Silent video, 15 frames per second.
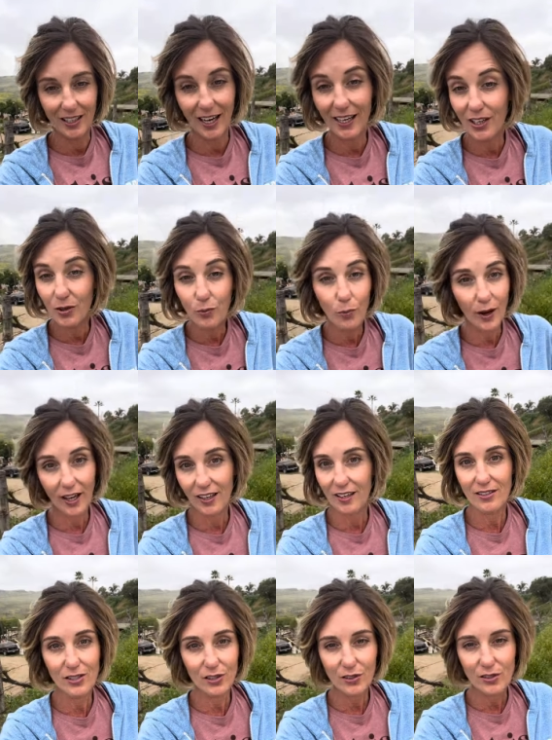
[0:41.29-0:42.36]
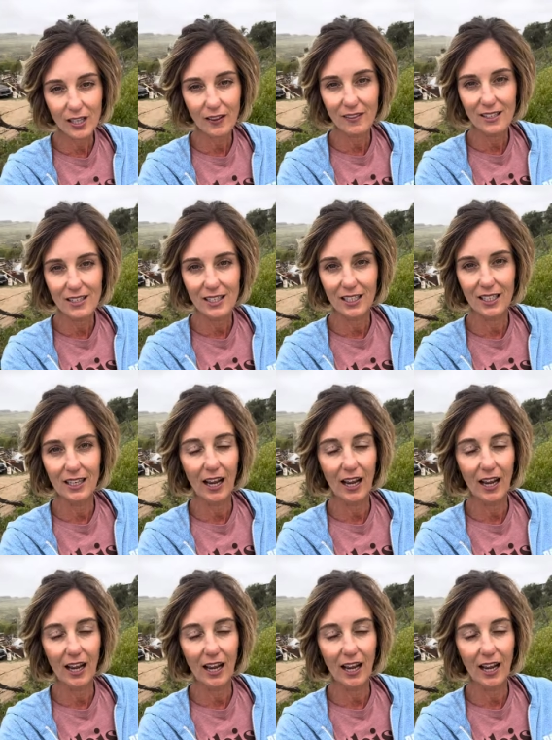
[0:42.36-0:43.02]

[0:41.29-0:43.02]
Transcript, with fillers: I know way easier said than done,